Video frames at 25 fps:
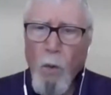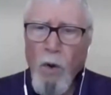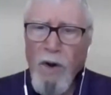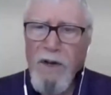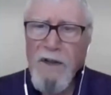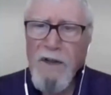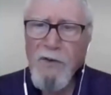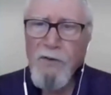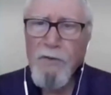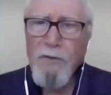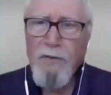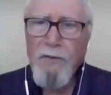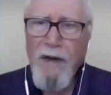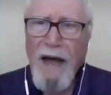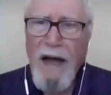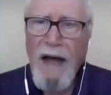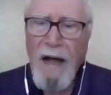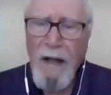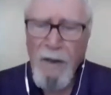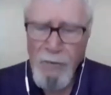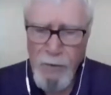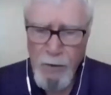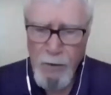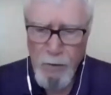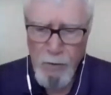What is
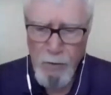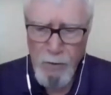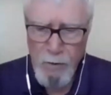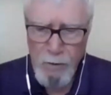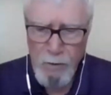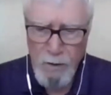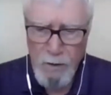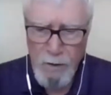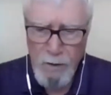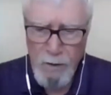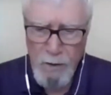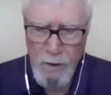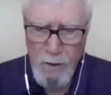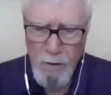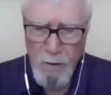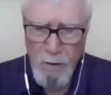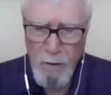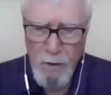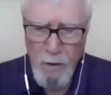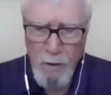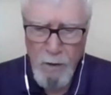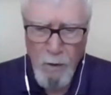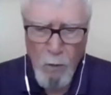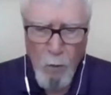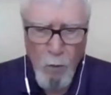valued
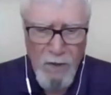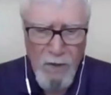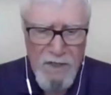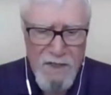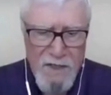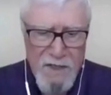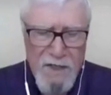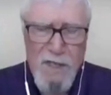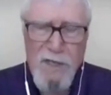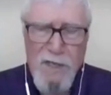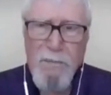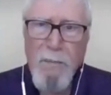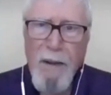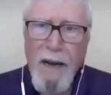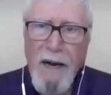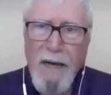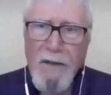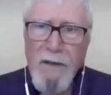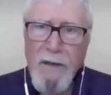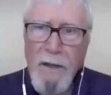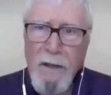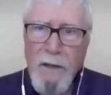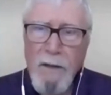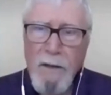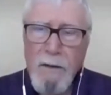here? What is
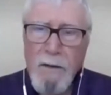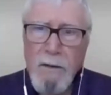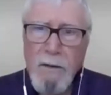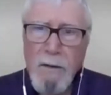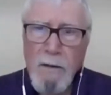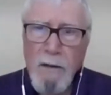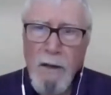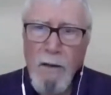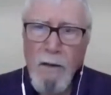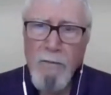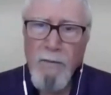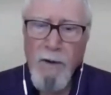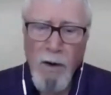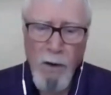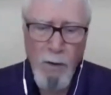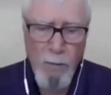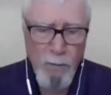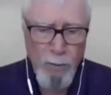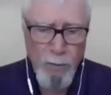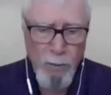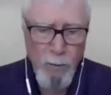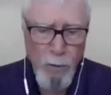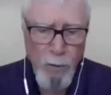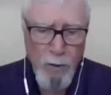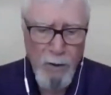expected of our
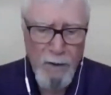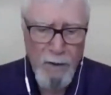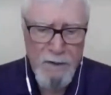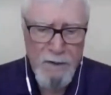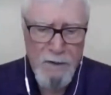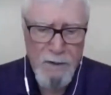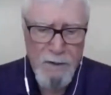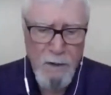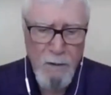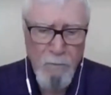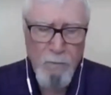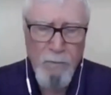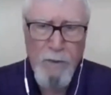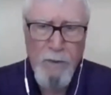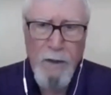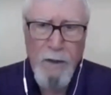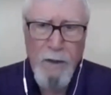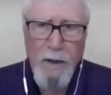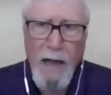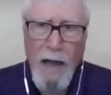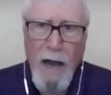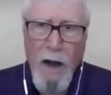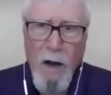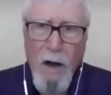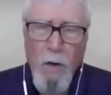employees?
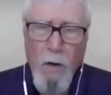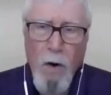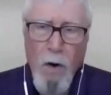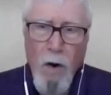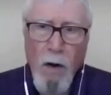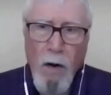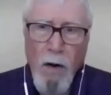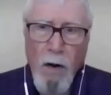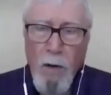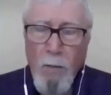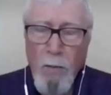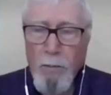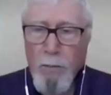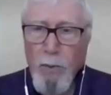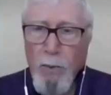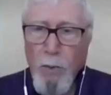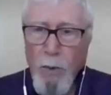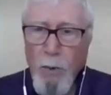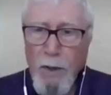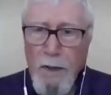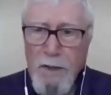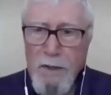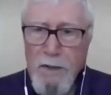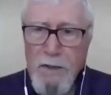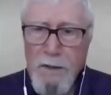How are our
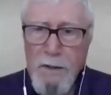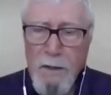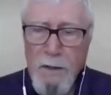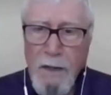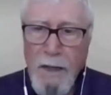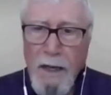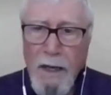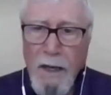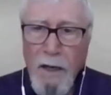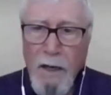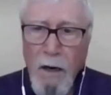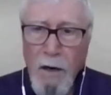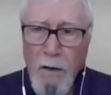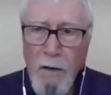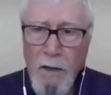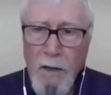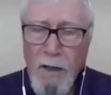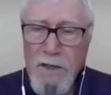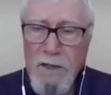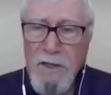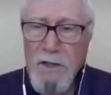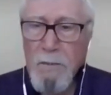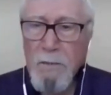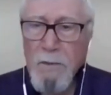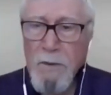employees and our
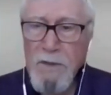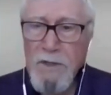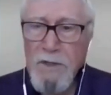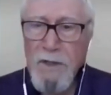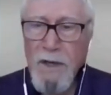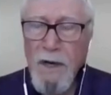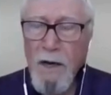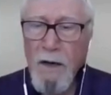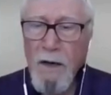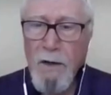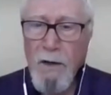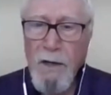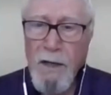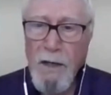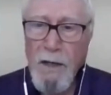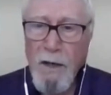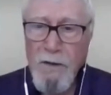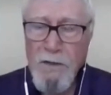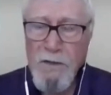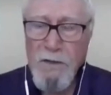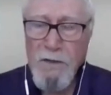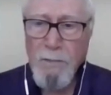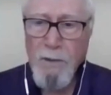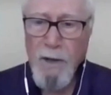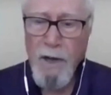customers and
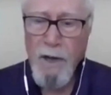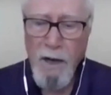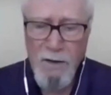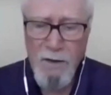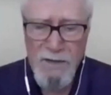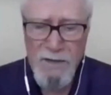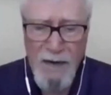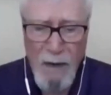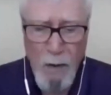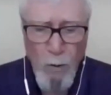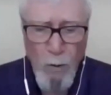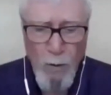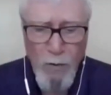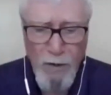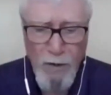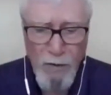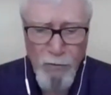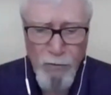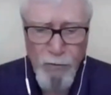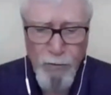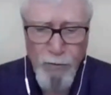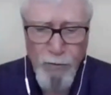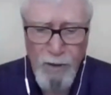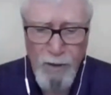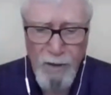our suppliers, how are they
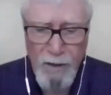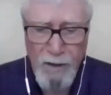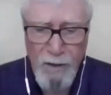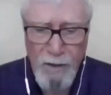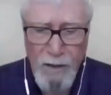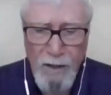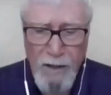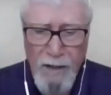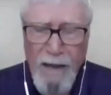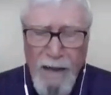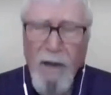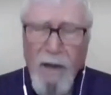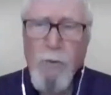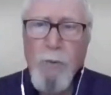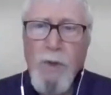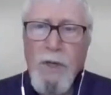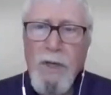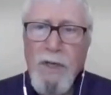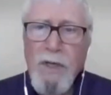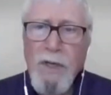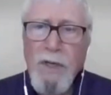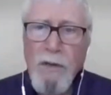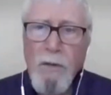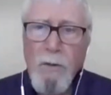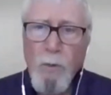treated? How do we
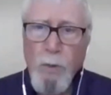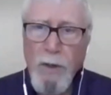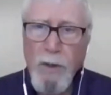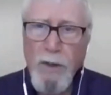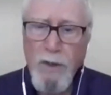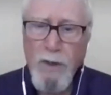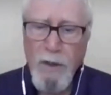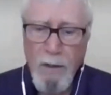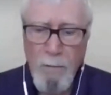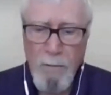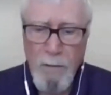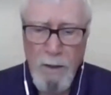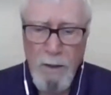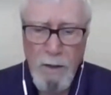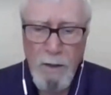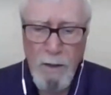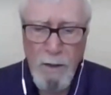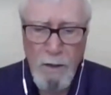deal with them?